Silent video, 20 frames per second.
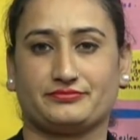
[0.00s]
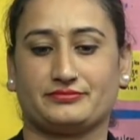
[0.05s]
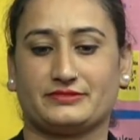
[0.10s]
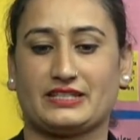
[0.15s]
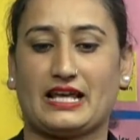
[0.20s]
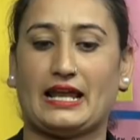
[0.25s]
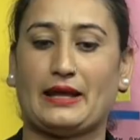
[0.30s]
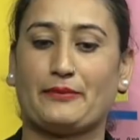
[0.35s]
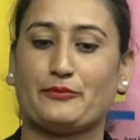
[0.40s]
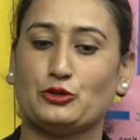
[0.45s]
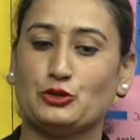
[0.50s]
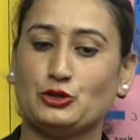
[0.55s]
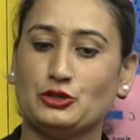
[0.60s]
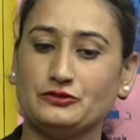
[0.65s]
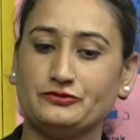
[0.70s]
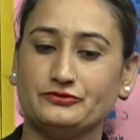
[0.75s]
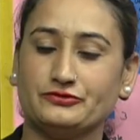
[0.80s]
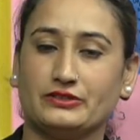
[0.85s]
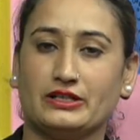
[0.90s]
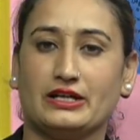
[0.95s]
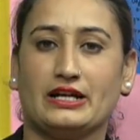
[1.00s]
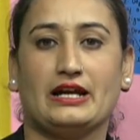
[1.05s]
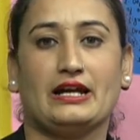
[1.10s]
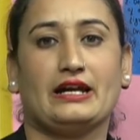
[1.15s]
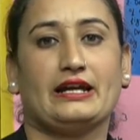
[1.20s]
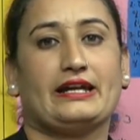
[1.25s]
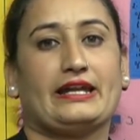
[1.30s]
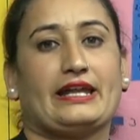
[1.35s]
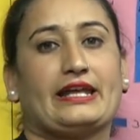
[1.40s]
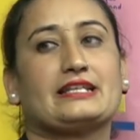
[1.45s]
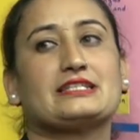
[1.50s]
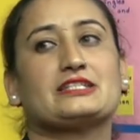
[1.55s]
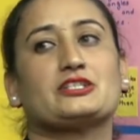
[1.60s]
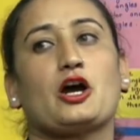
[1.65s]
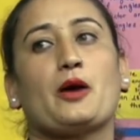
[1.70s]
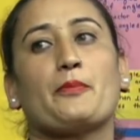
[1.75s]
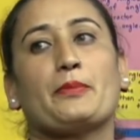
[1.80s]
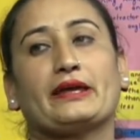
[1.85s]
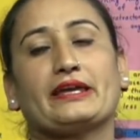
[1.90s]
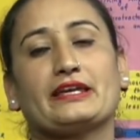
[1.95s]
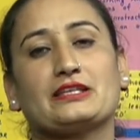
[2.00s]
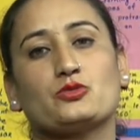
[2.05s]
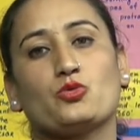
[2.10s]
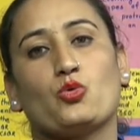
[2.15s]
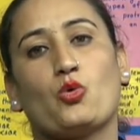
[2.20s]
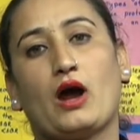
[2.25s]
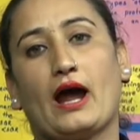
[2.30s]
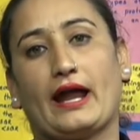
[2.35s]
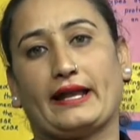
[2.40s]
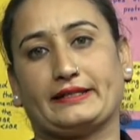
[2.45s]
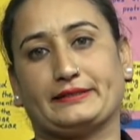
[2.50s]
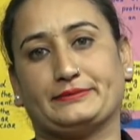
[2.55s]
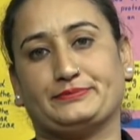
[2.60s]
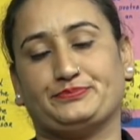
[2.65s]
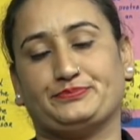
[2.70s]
Shall I move? Next topic is what?